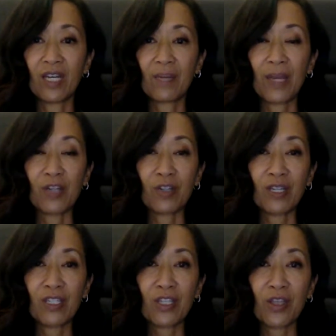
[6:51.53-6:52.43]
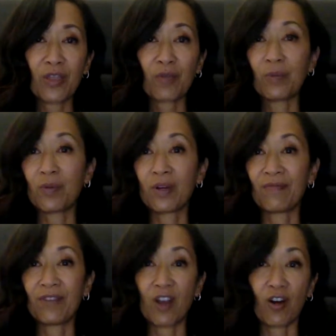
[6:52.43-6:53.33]
Patriots,
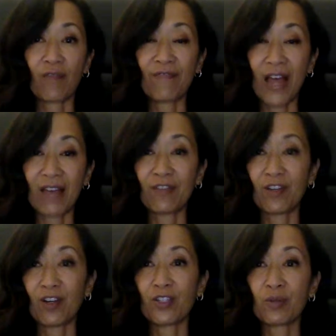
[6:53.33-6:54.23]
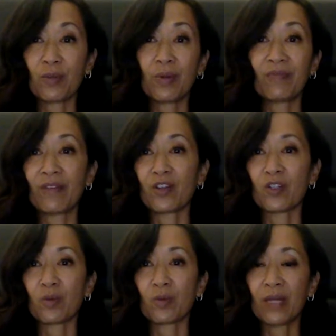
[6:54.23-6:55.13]
3.5
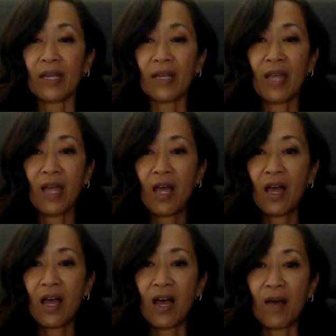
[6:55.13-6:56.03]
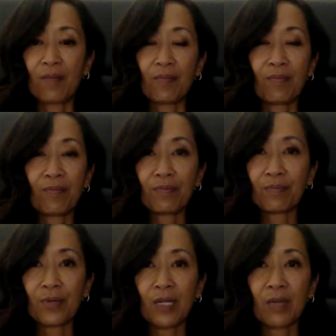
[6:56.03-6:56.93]
yards per play.
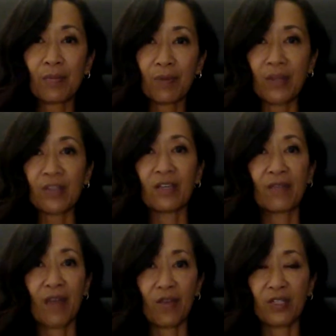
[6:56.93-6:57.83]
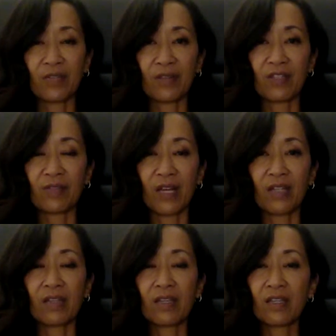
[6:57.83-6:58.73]
Pretty impressive how the defensive
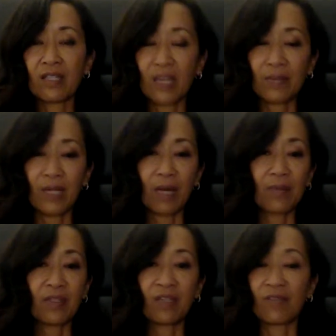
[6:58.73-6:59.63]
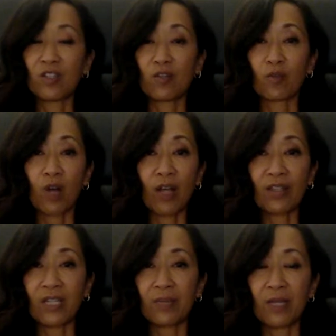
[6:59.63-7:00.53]
line stepped up. The defense overall
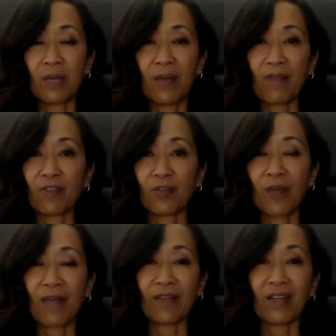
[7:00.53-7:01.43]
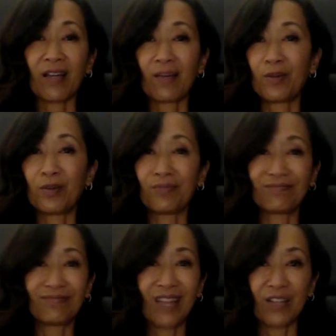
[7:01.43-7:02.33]
stepped up after having a couple
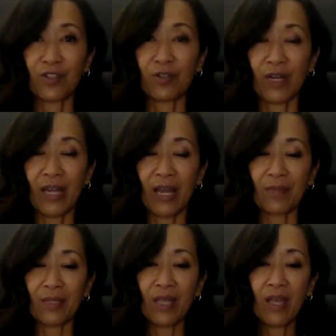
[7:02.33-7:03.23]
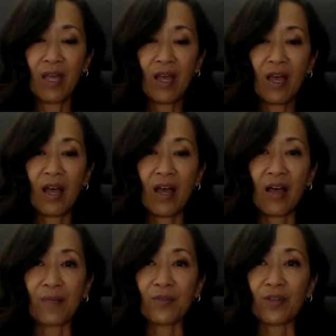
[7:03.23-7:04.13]
not so great games.
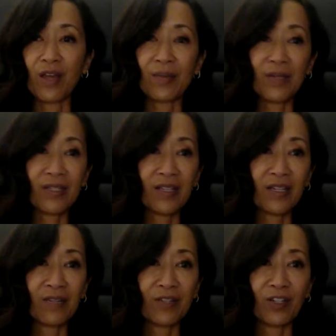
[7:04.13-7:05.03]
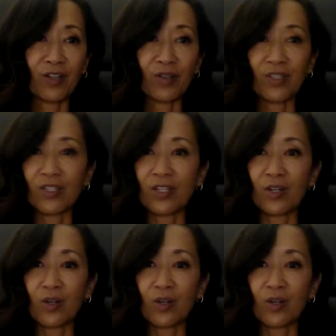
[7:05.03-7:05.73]
So I'm going to sign off here. We just did a